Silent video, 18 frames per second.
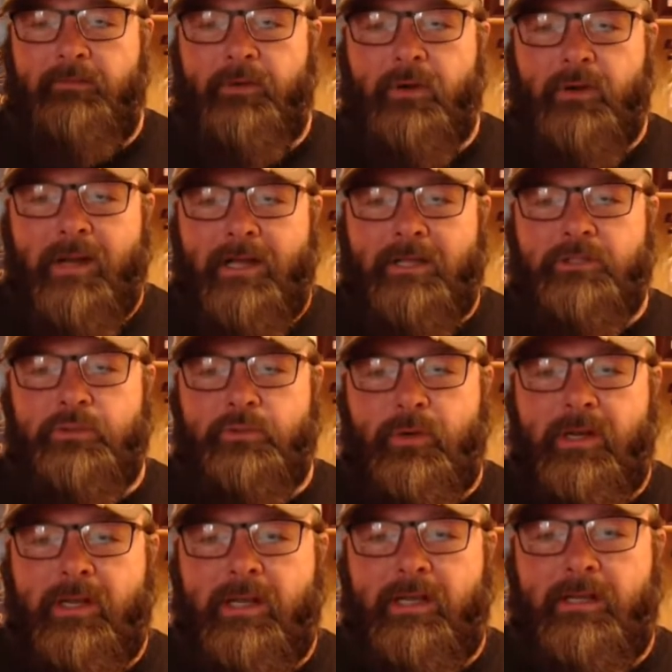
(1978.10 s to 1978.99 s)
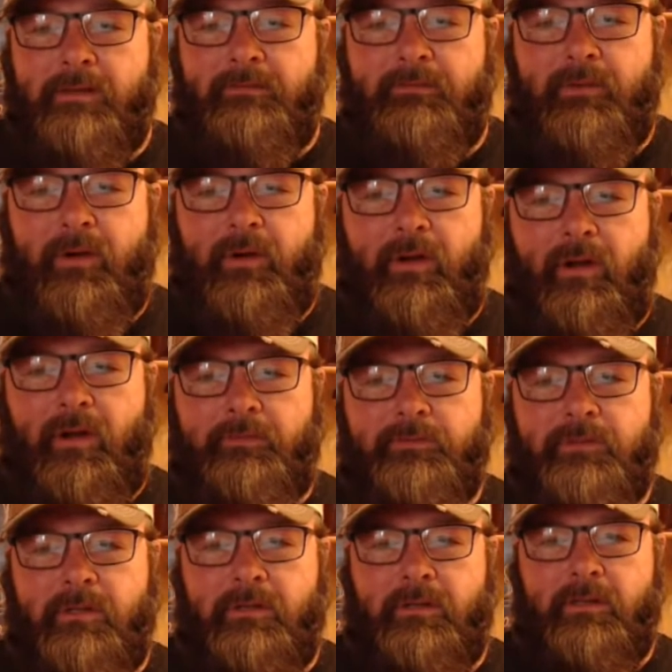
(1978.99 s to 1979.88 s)
you're not drinking very
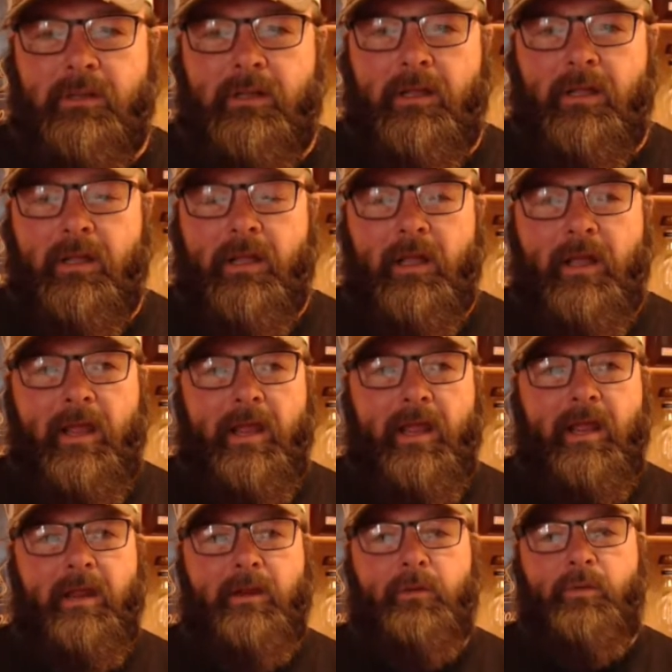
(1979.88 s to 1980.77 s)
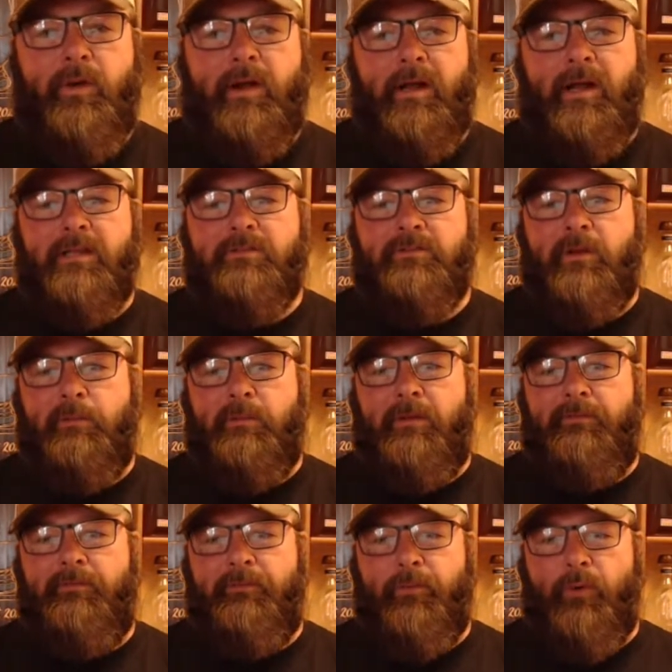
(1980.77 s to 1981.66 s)
often, and quite honestly,
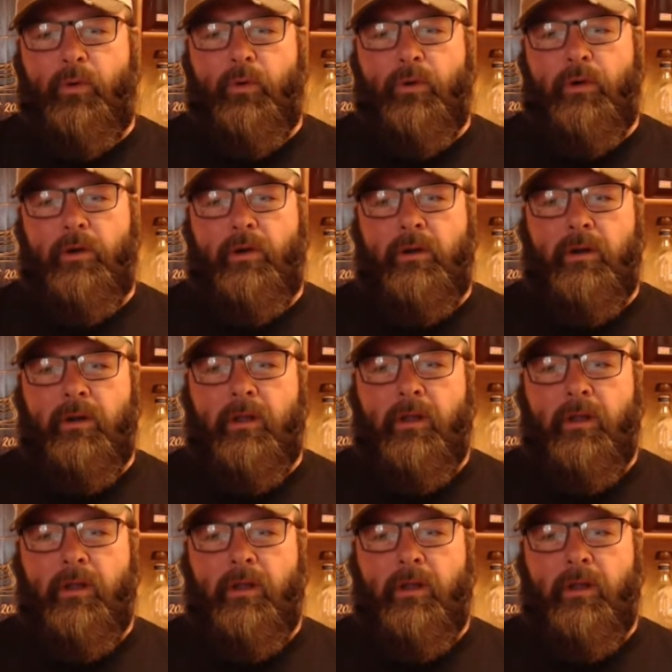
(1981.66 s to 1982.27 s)
before